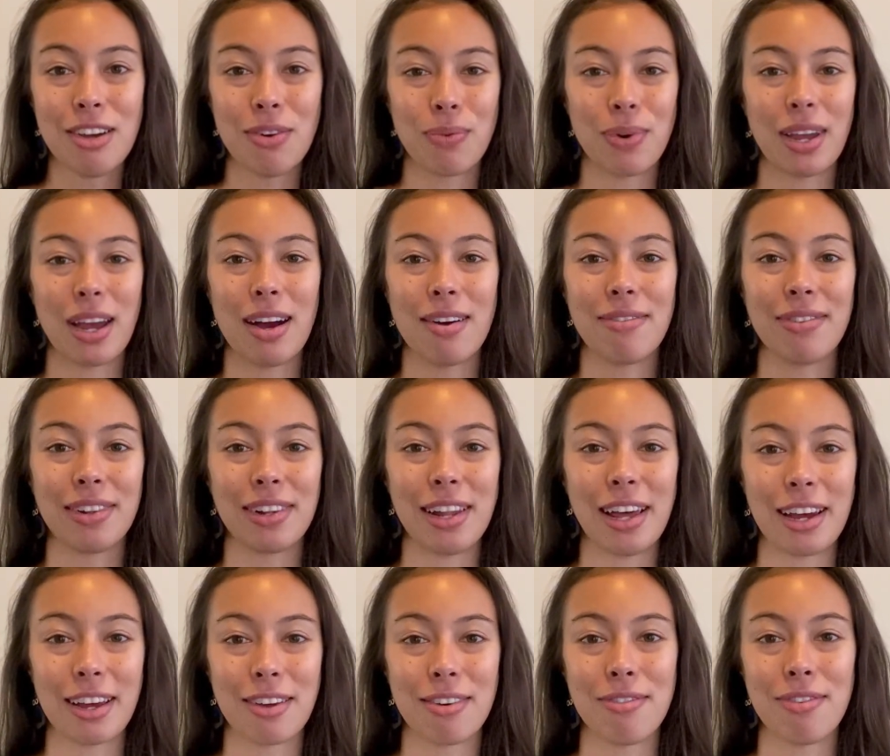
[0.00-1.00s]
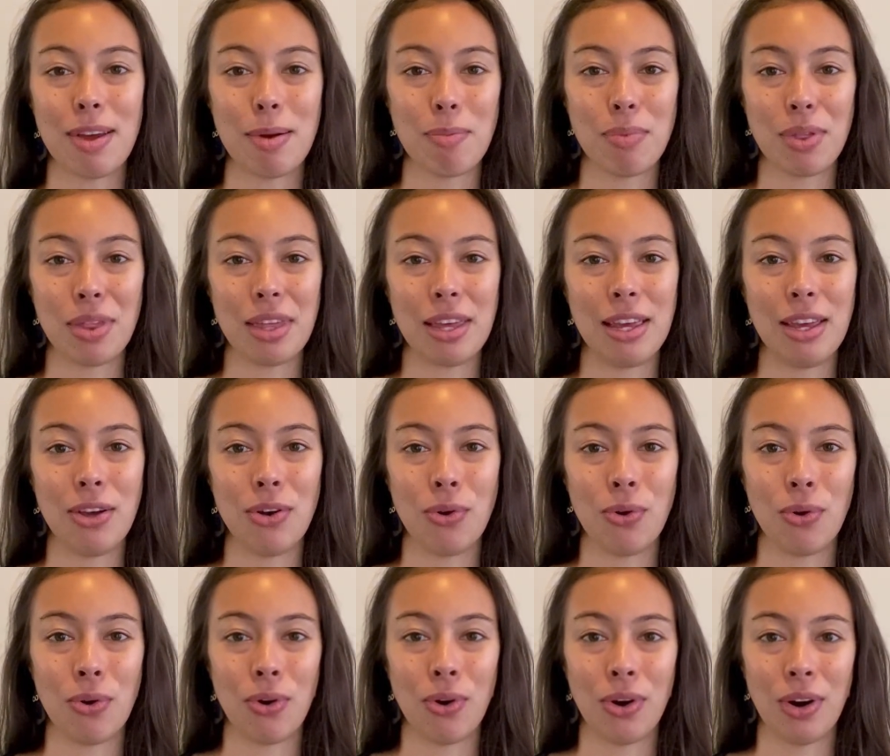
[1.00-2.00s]
We have a lack of empathy
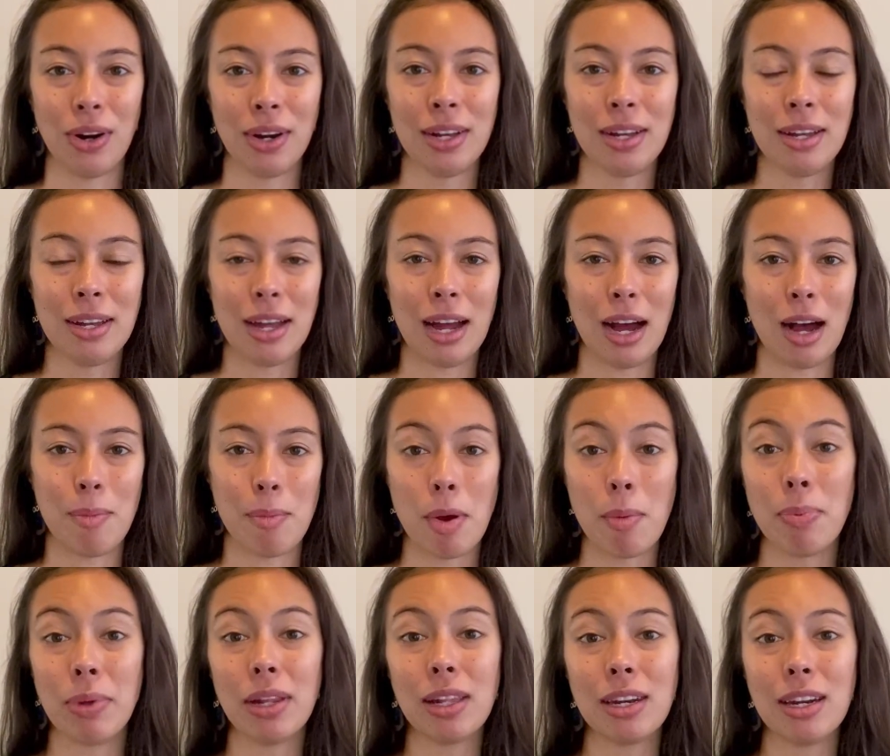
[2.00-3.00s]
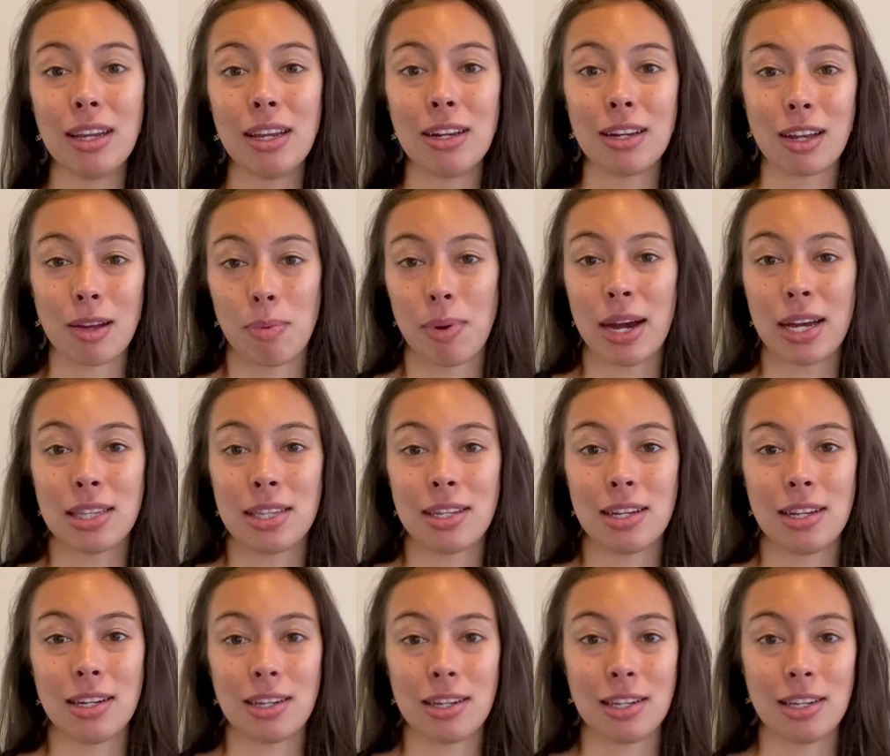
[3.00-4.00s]
or
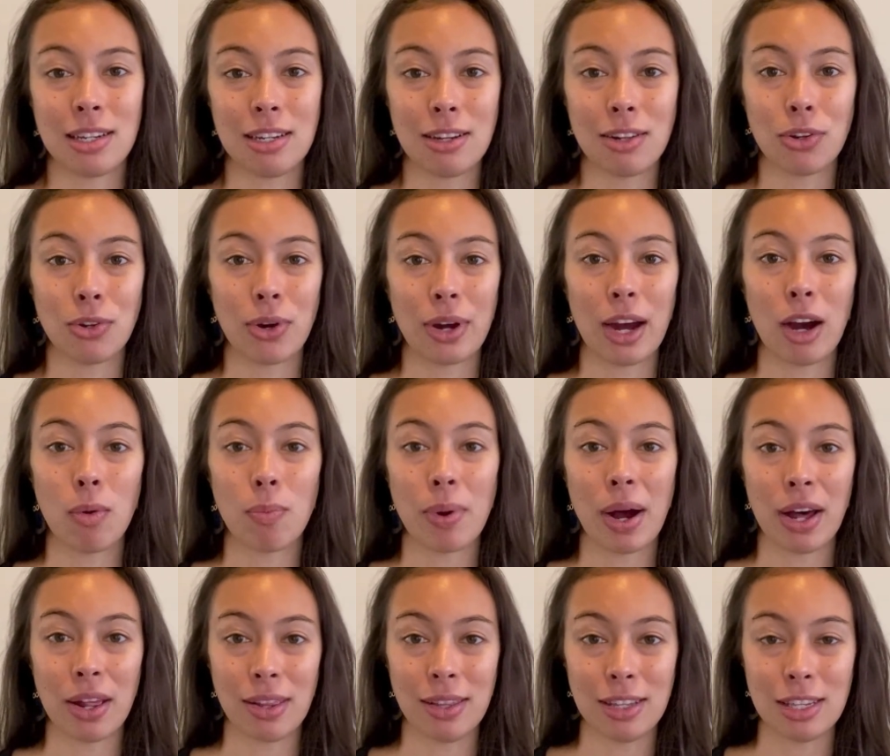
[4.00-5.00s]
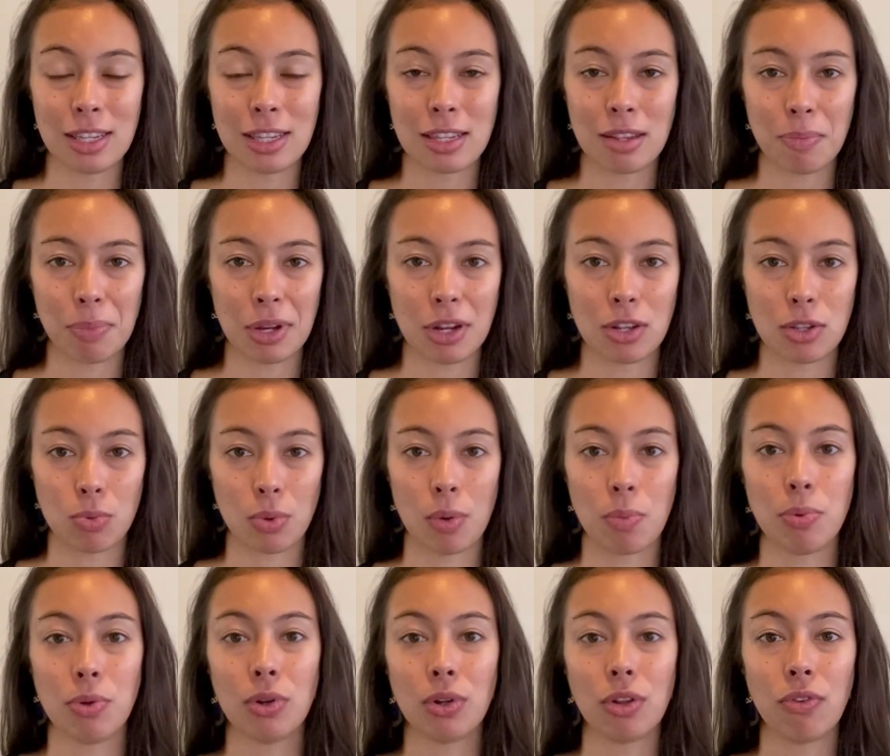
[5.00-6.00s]
capacity to deal or help others because we're
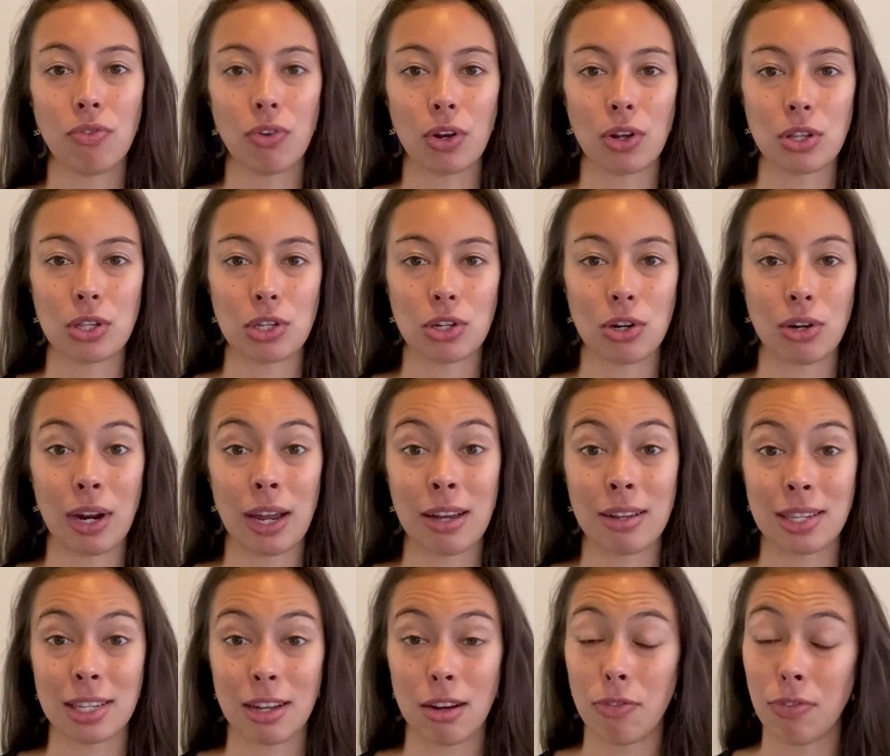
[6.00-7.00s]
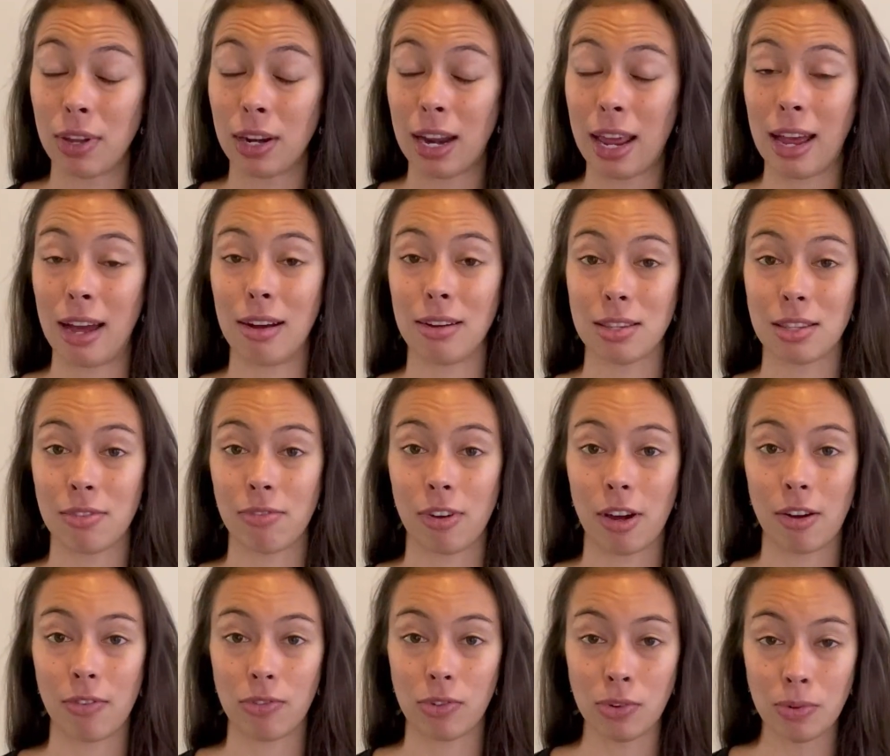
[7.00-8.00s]
purely focused on ourselves and our
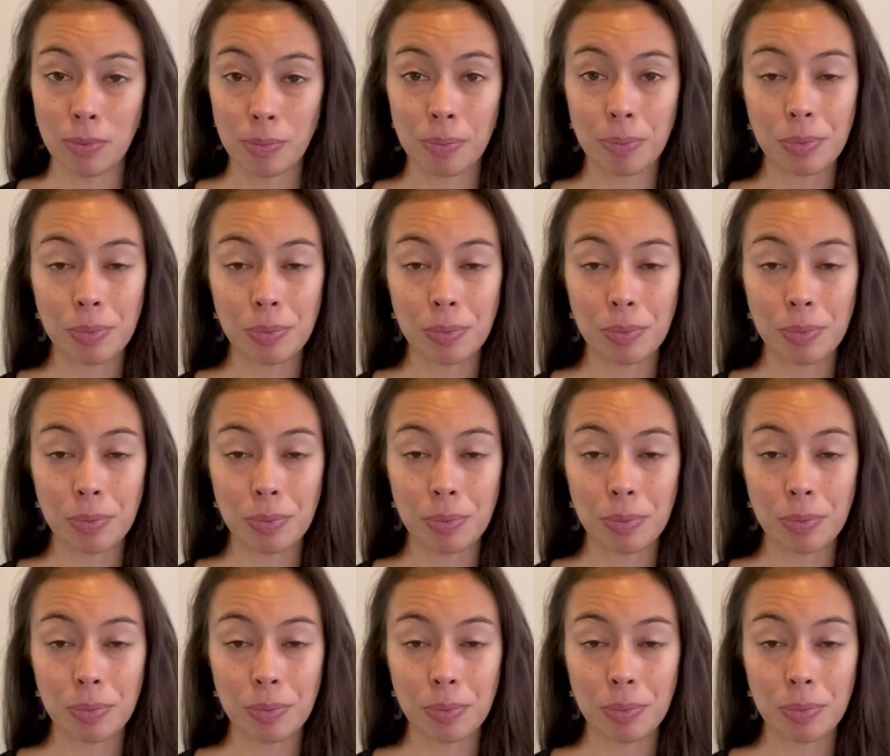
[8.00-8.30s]
survival.